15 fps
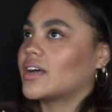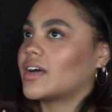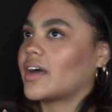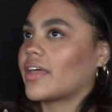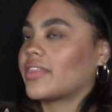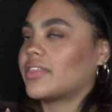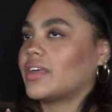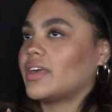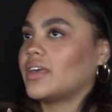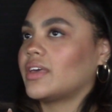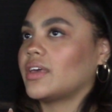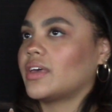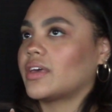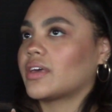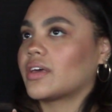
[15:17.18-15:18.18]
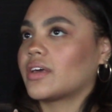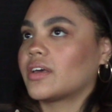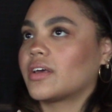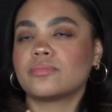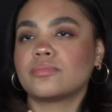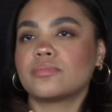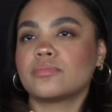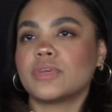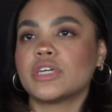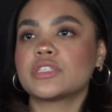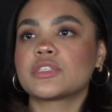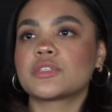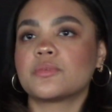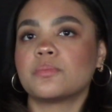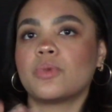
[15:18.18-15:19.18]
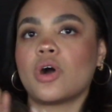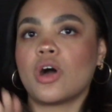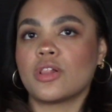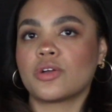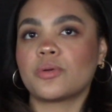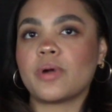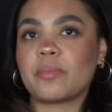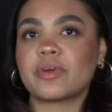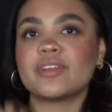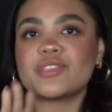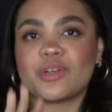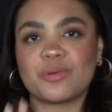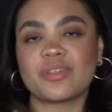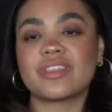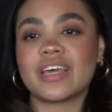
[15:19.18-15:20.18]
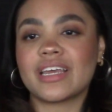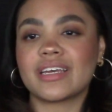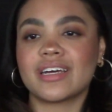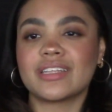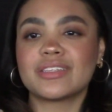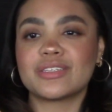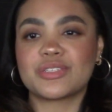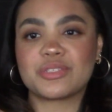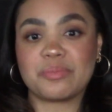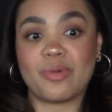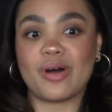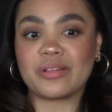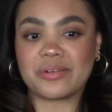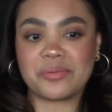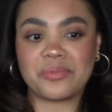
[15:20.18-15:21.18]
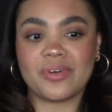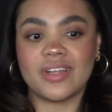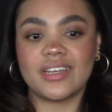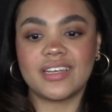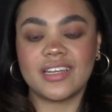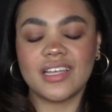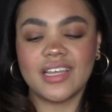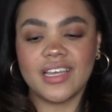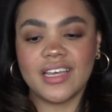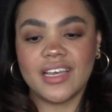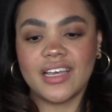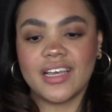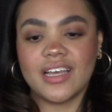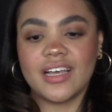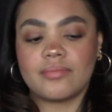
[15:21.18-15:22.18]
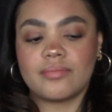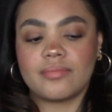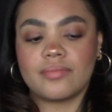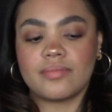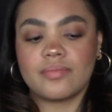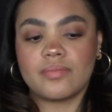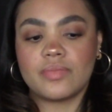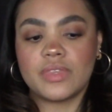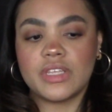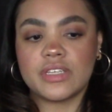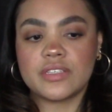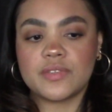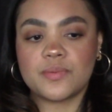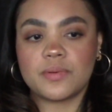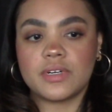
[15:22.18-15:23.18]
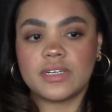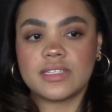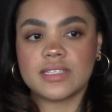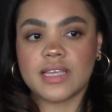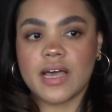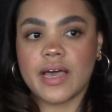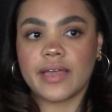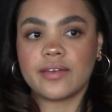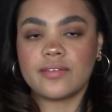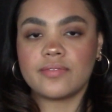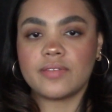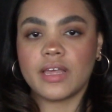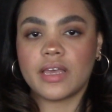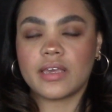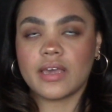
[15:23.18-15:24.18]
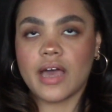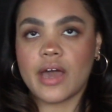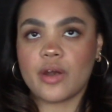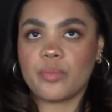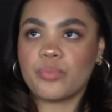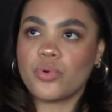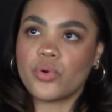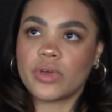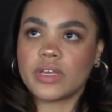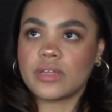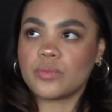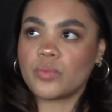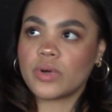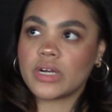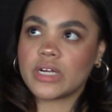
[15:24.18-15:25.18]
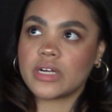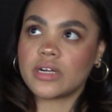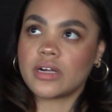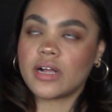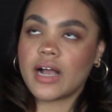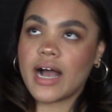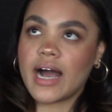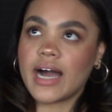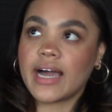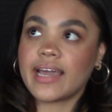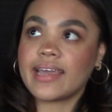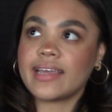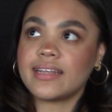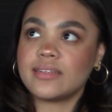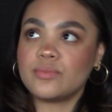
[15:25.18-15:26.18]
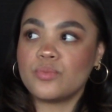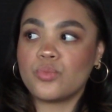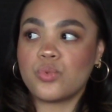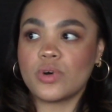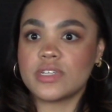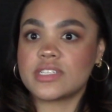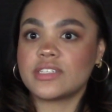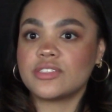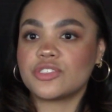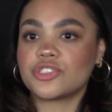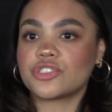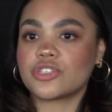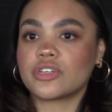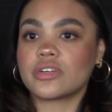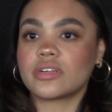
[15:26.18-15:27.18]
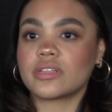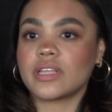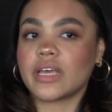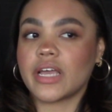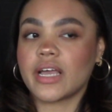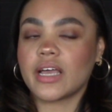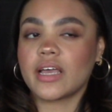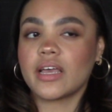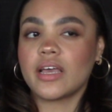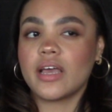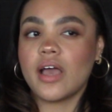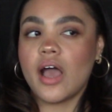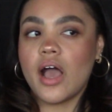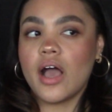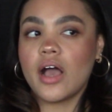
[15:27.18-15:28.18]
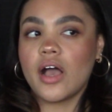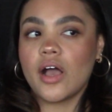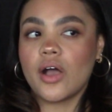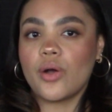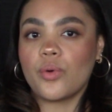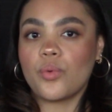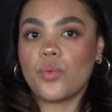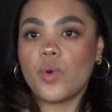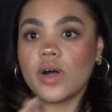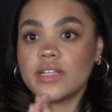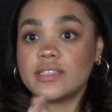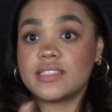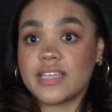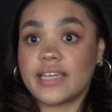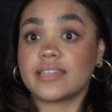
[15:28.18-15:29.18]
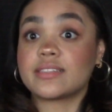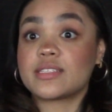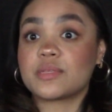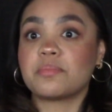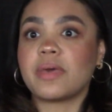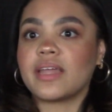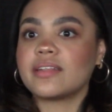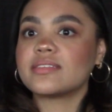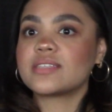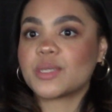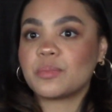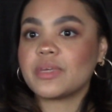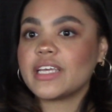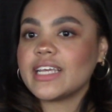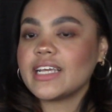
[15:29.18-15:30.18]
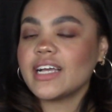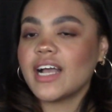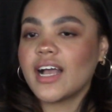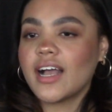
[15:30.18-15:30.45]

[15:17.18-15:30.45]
I think a smaller... I'm going to start with, like, the smaller one. This was kind of, like, at a point in where I wasn't sure, like, what dance meant to me.